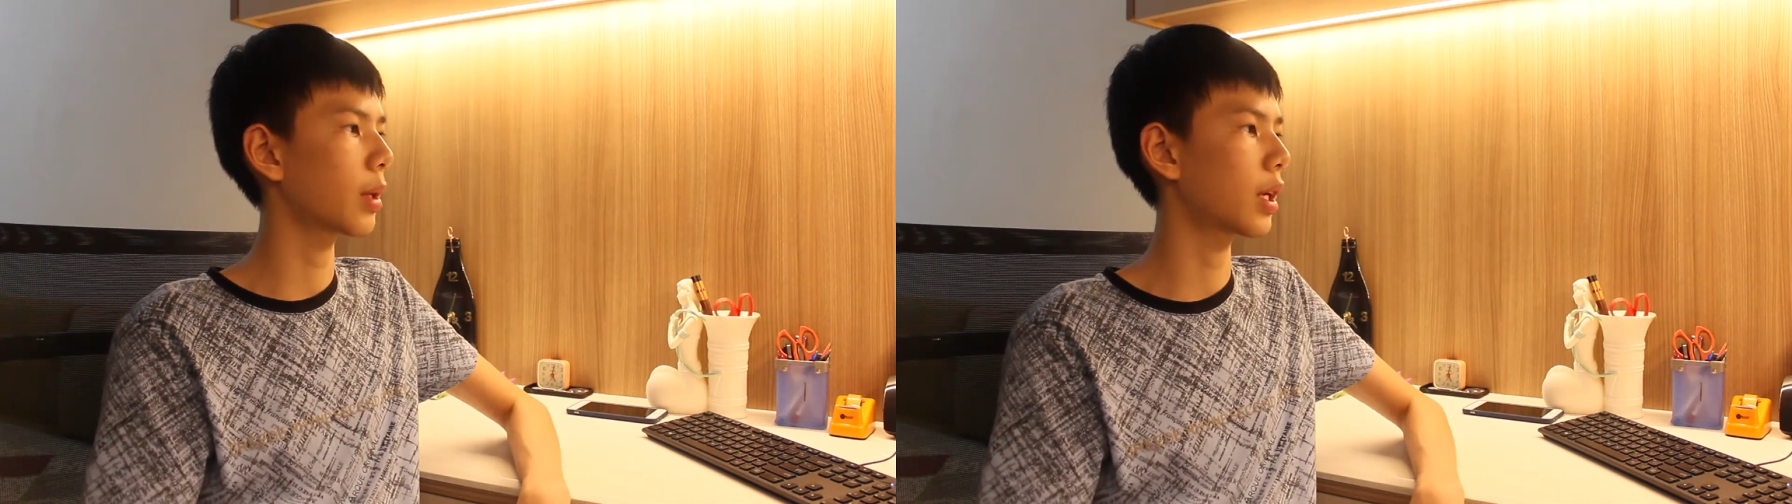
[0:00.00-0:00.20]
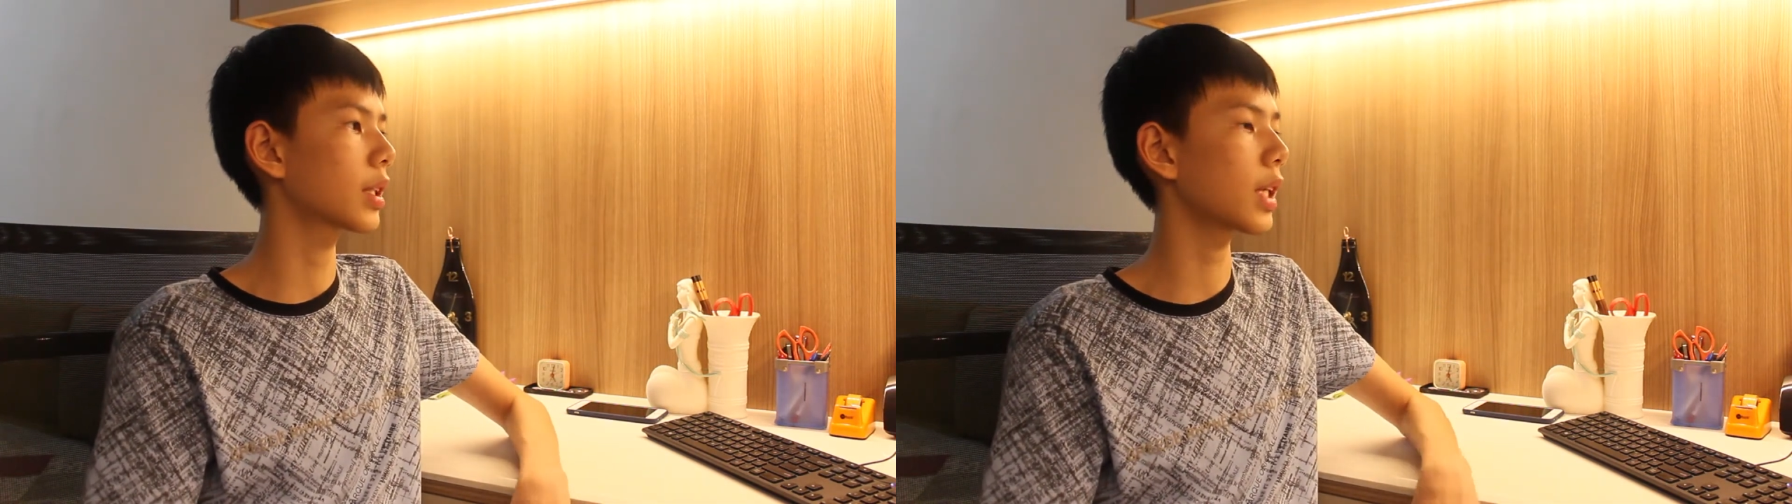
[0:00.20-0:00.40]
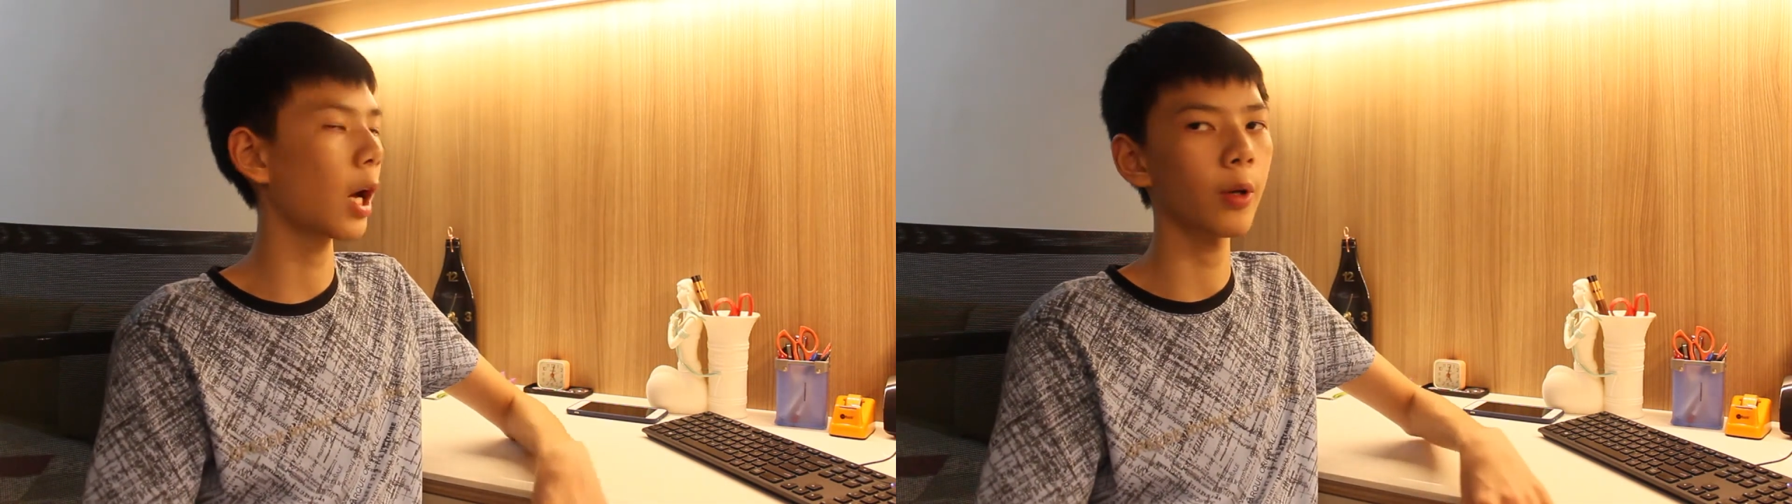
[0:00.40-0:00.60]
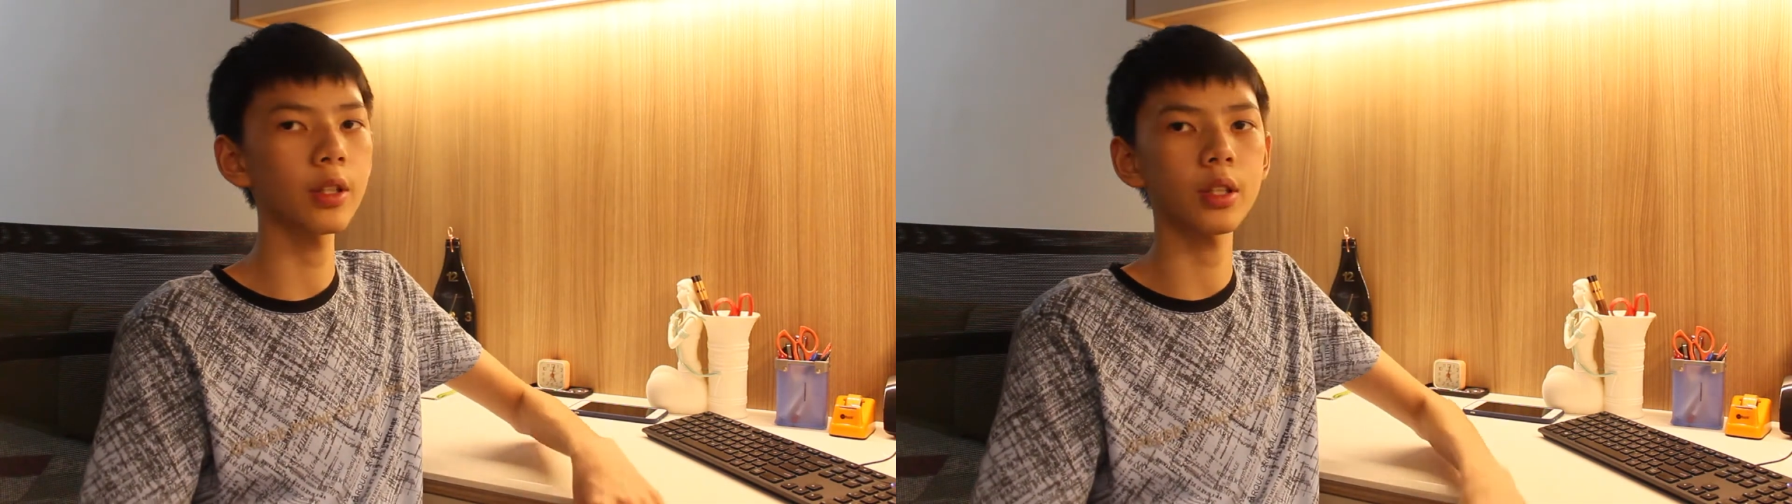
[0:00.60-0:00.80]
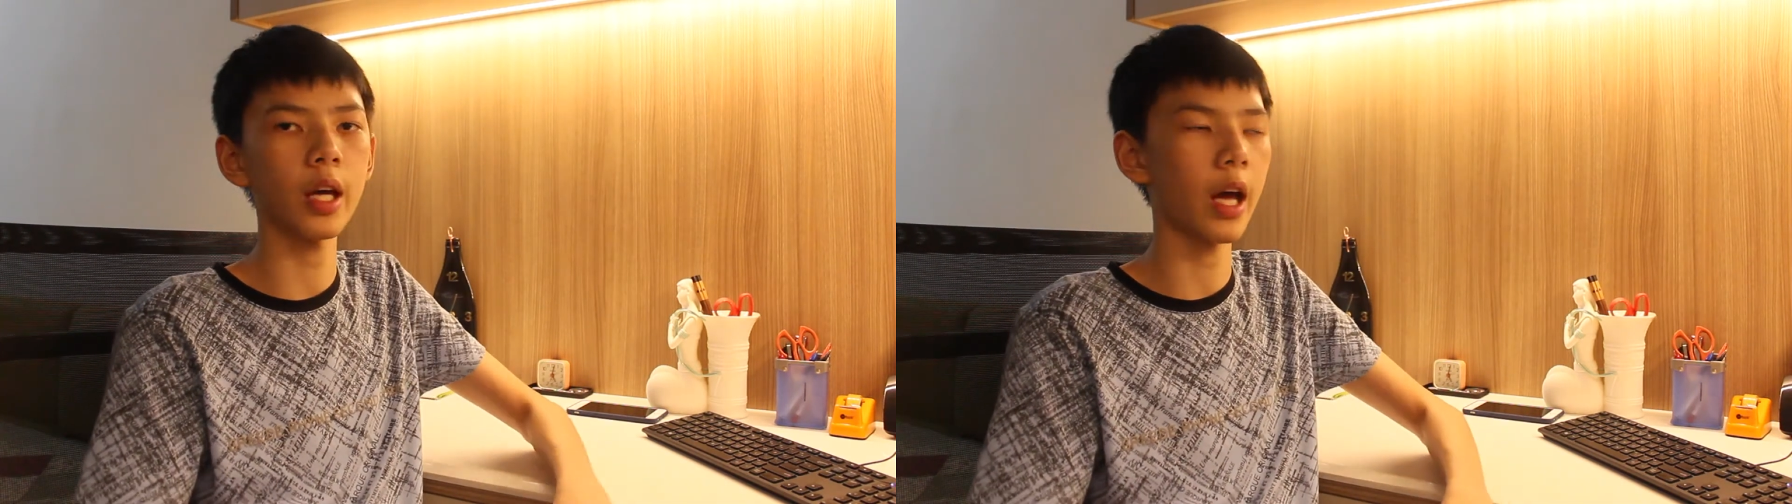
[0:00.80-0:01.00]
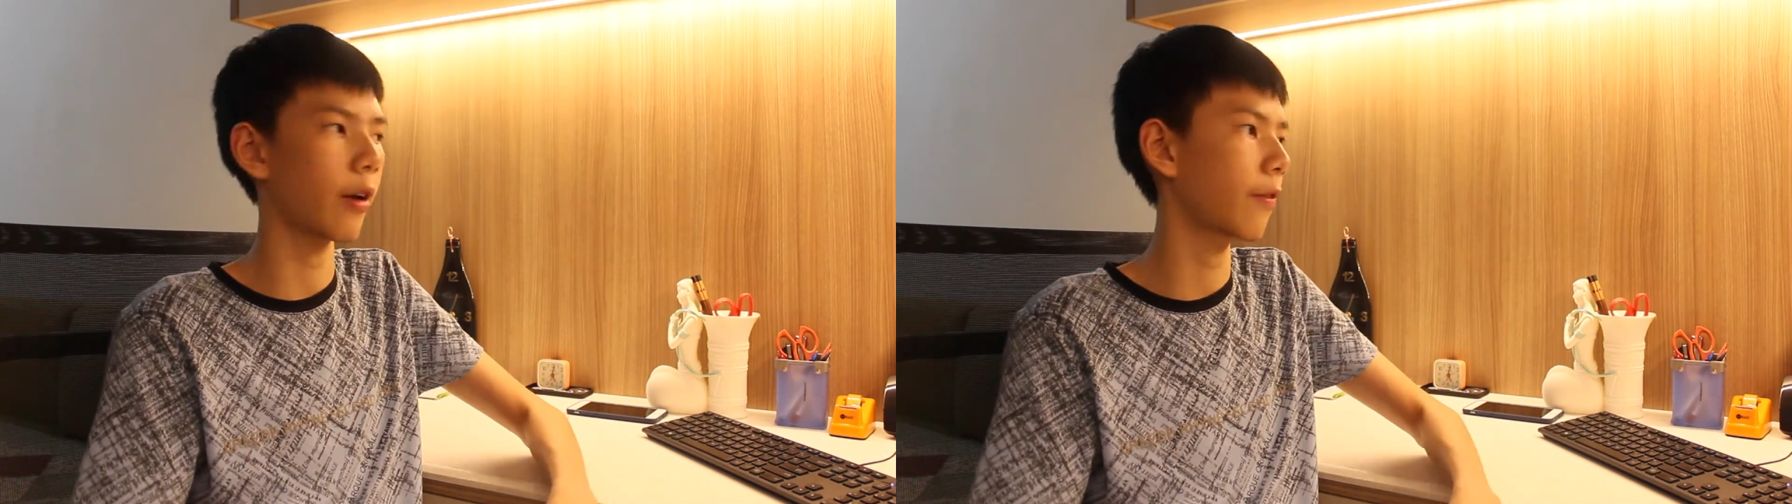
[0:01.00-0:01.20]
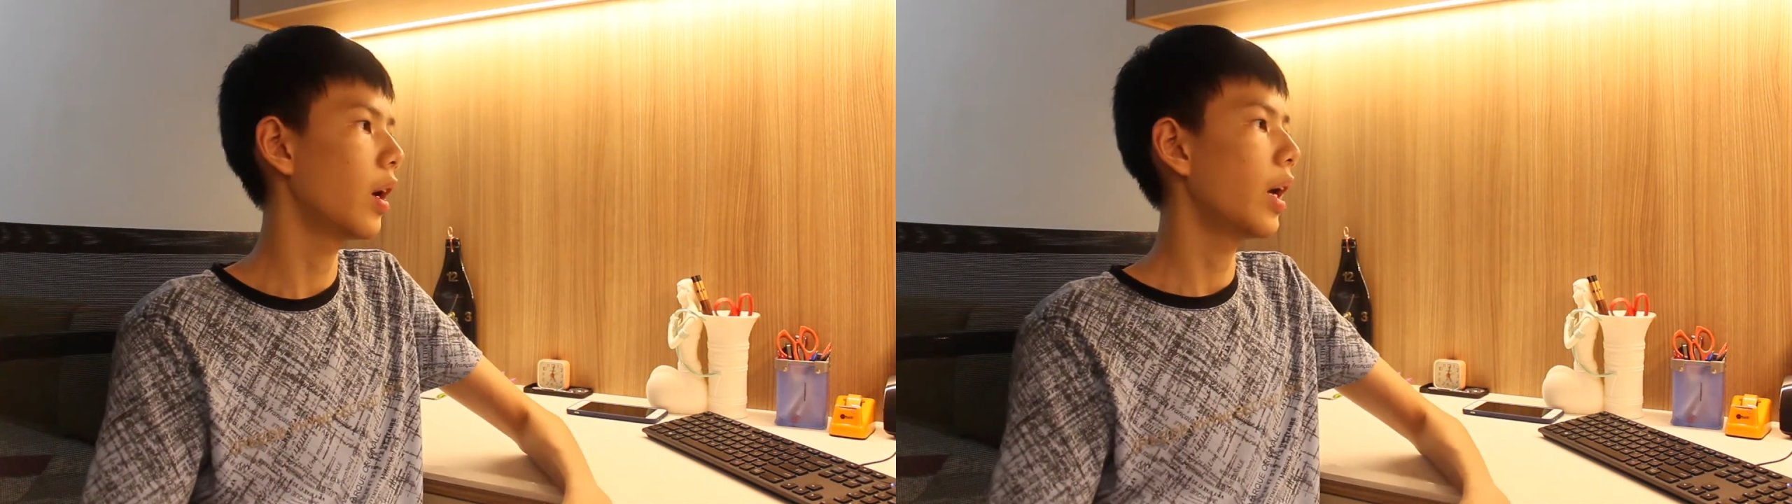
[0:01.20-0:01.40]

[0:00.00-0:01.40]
because I want to have